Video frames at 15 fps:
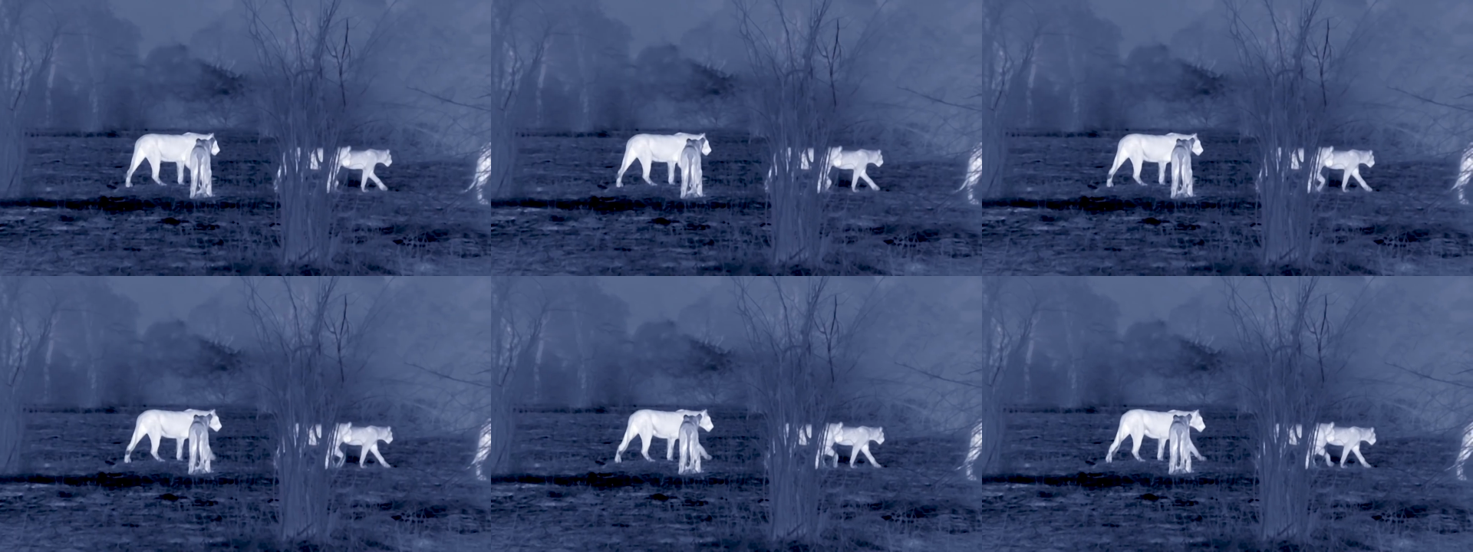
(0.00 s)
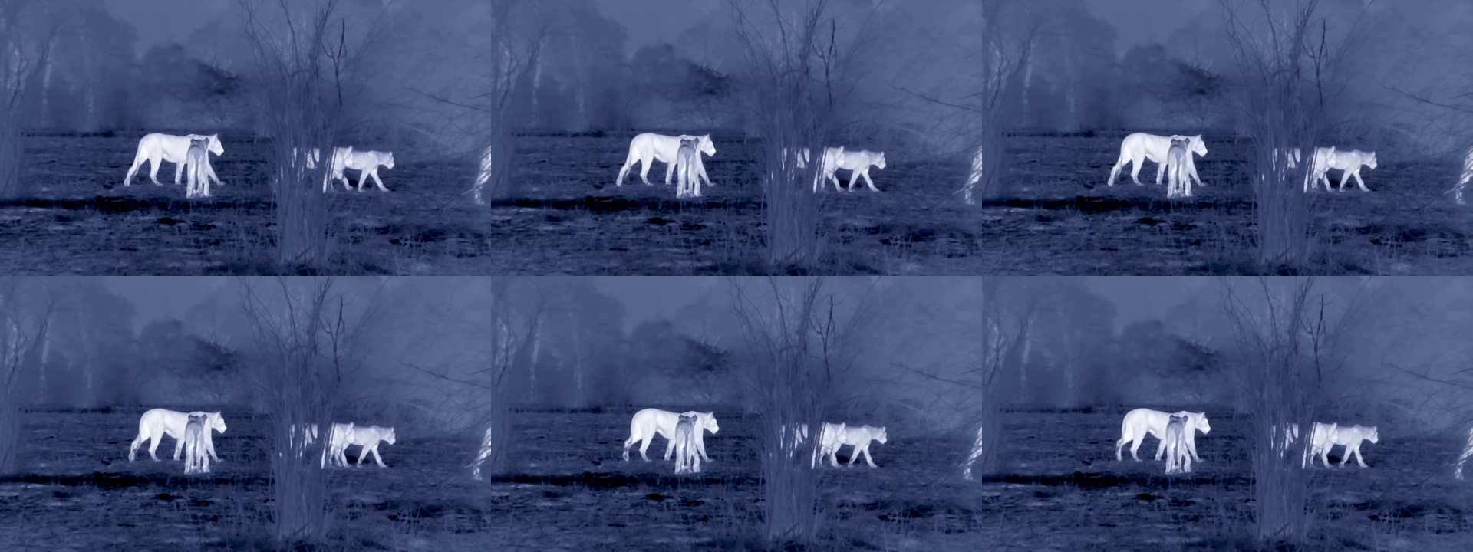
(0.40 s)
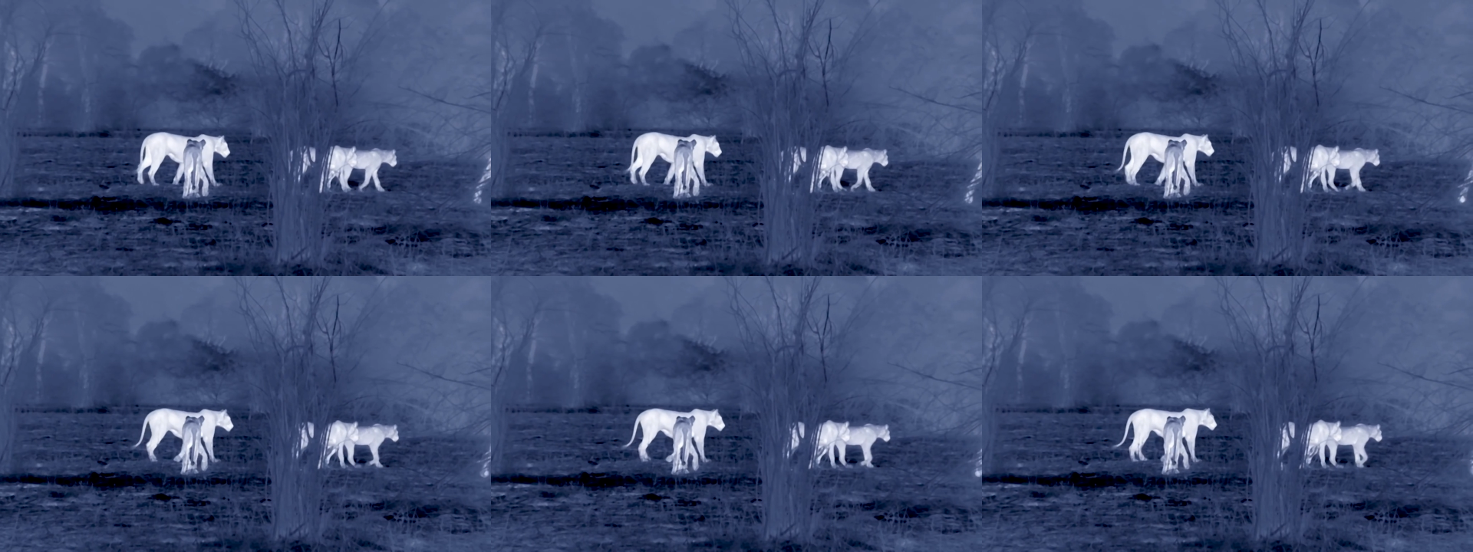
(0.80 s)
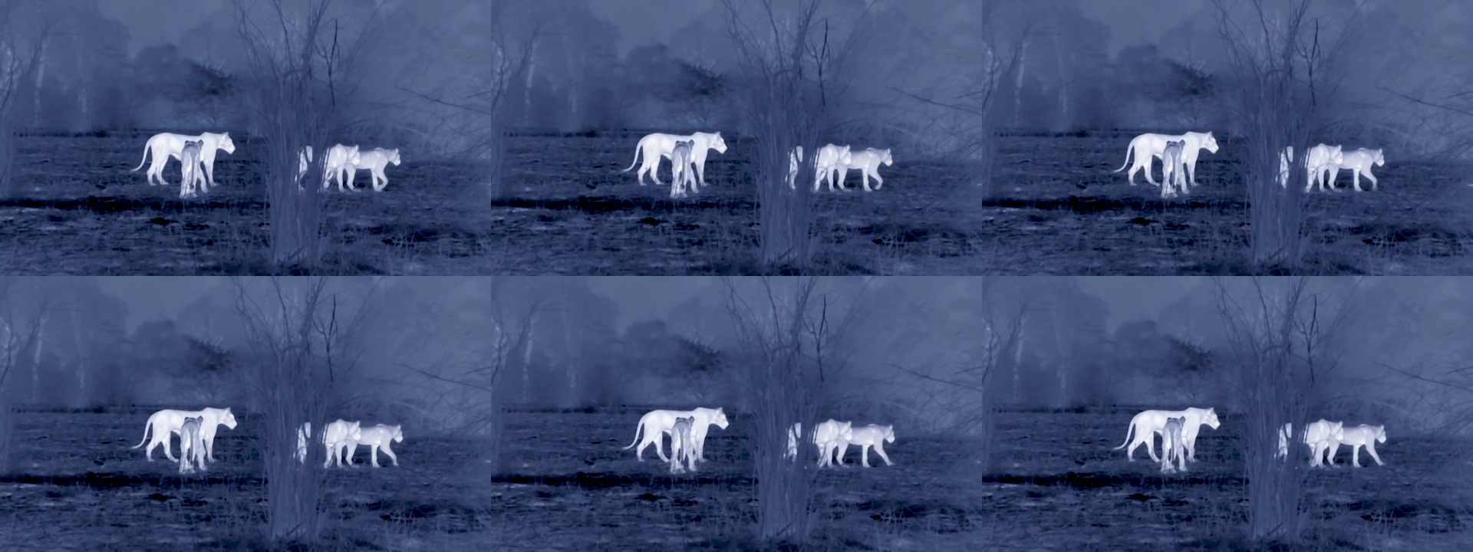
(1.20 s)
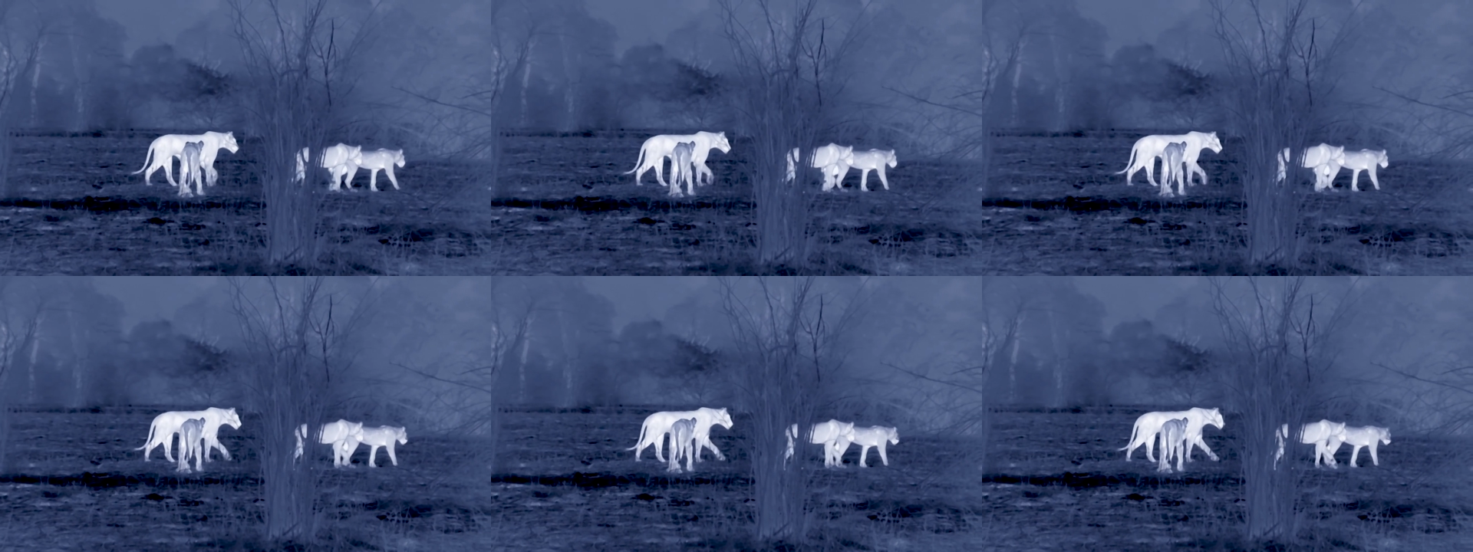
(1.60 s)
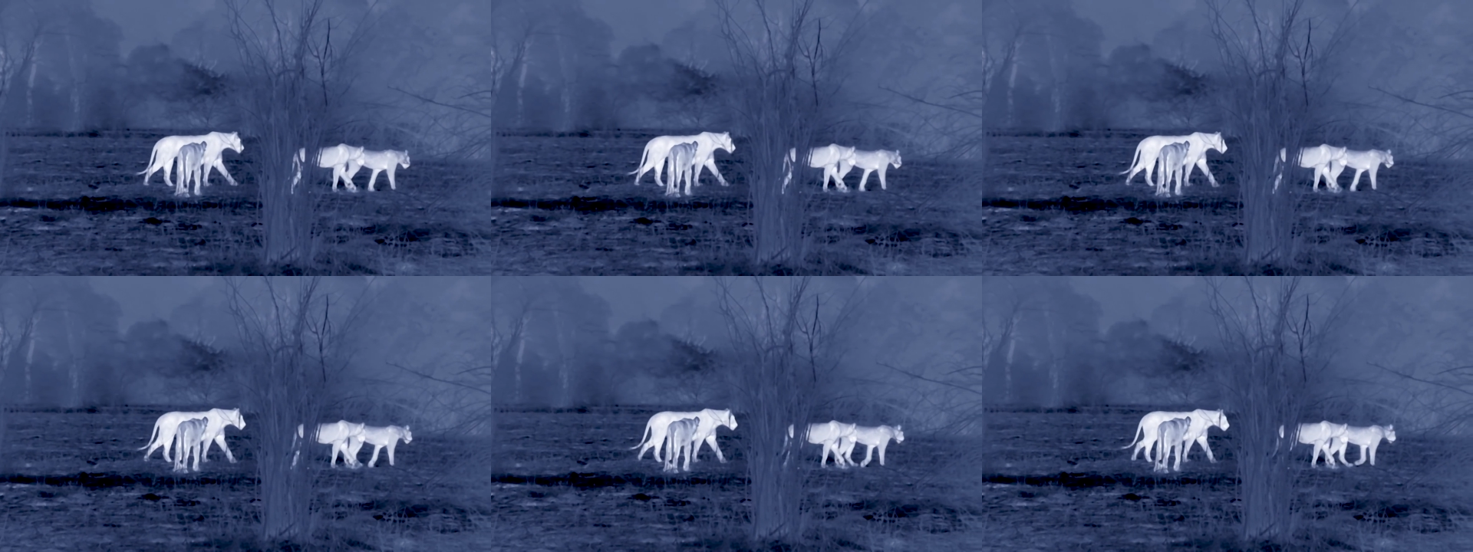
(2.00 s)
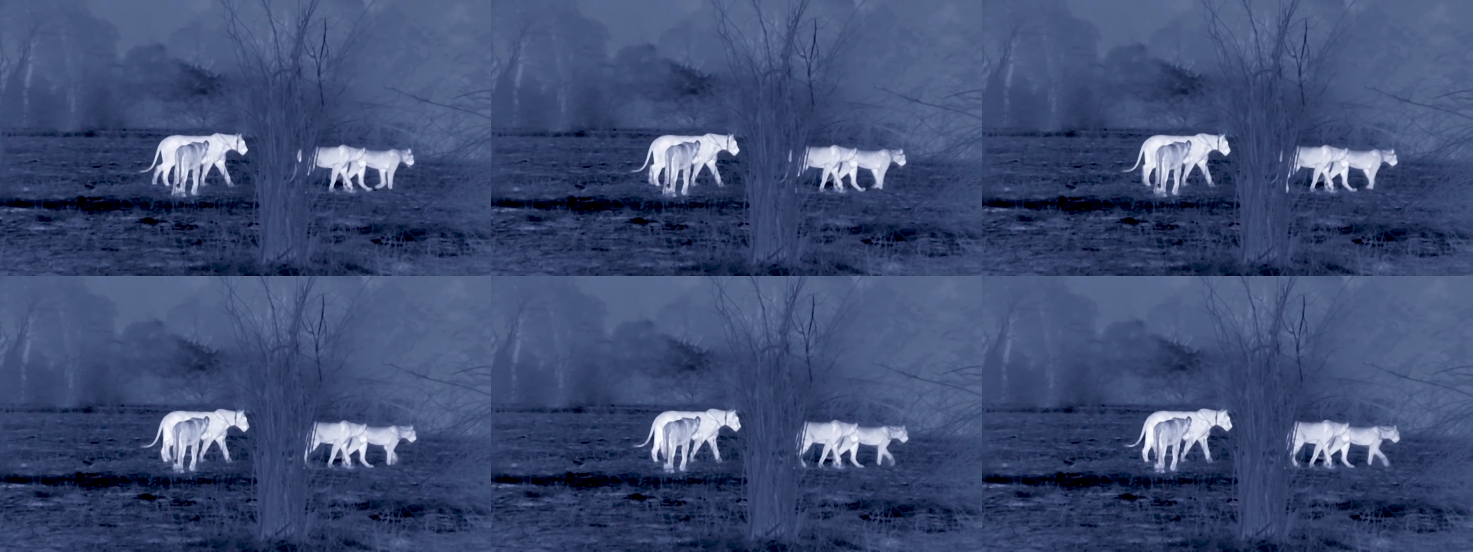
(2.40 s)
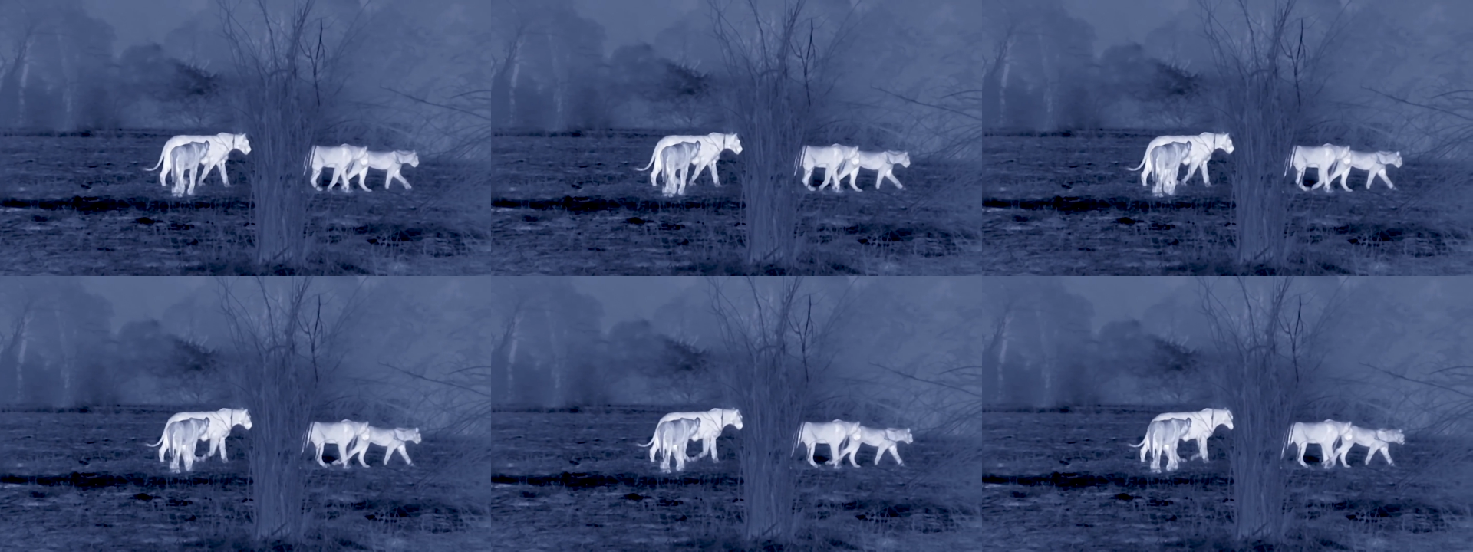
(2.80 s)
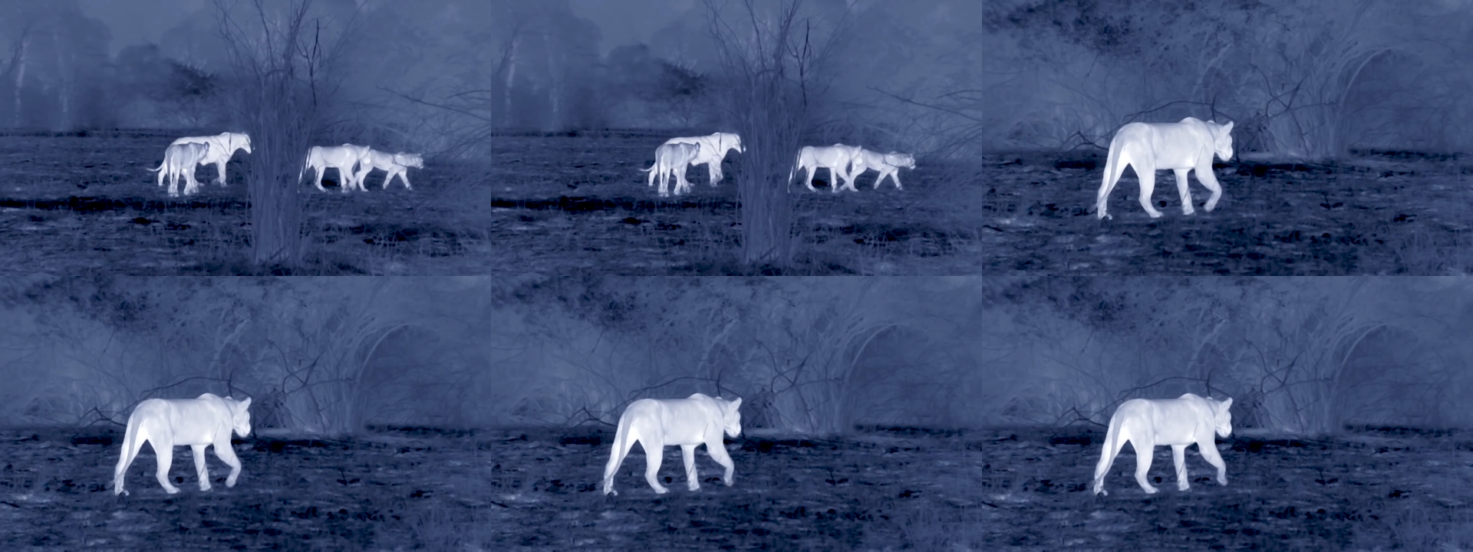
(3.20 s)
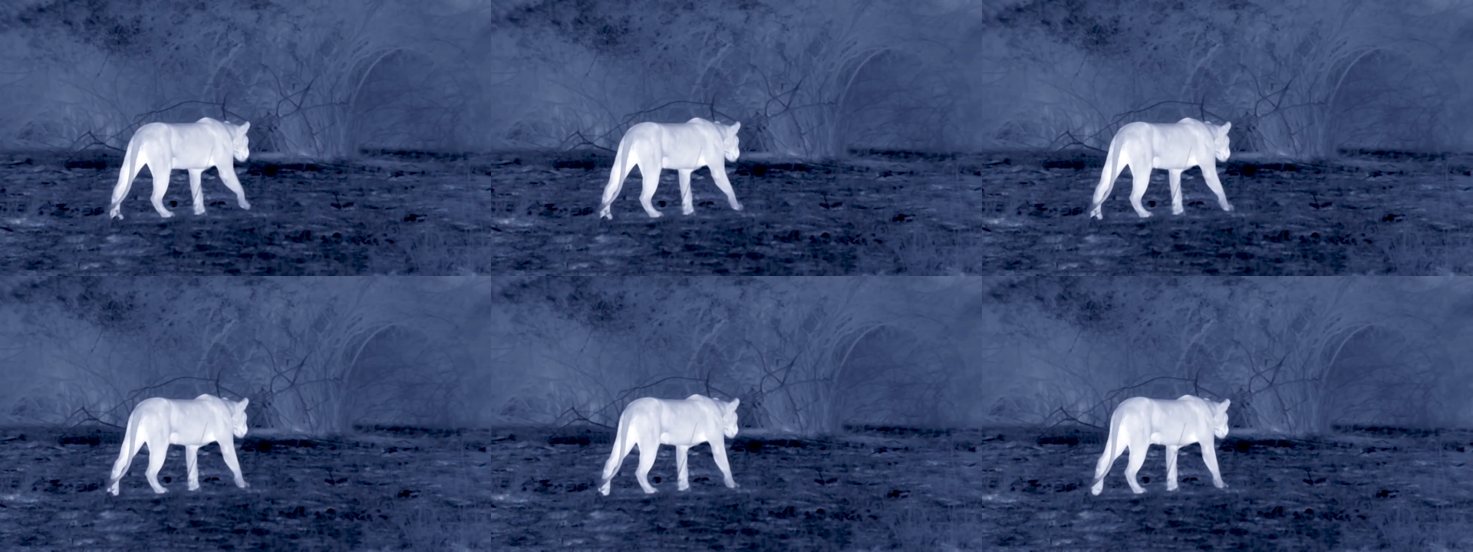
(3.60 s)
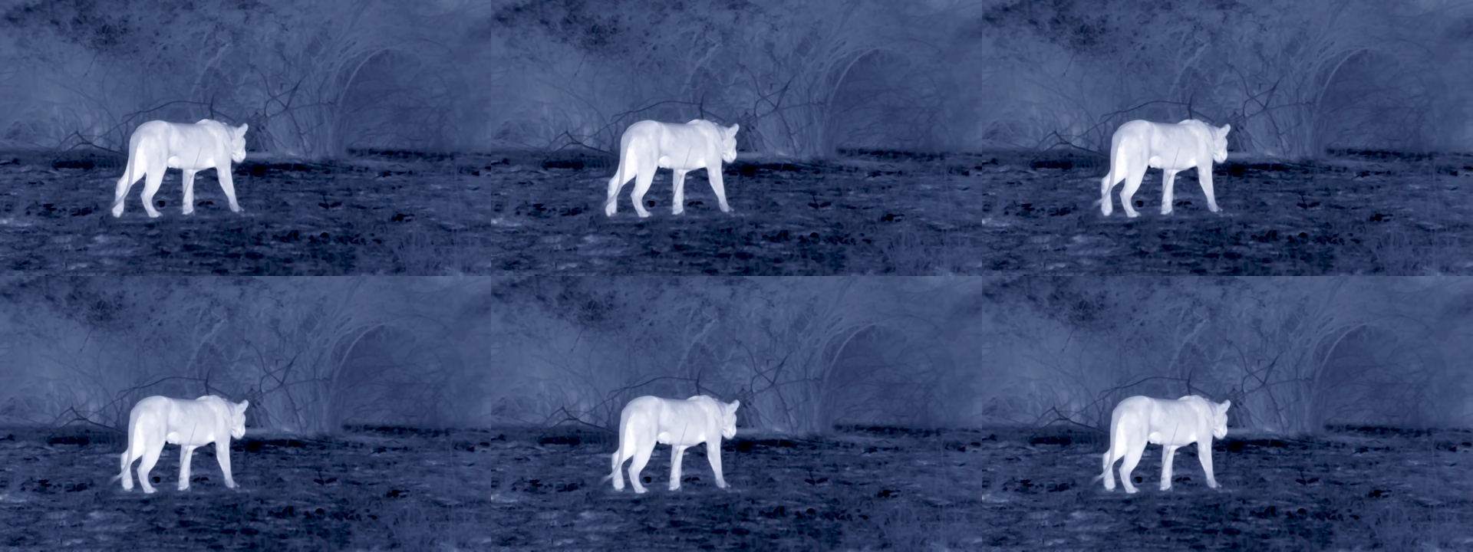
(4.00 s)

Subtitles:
(no speaker visible)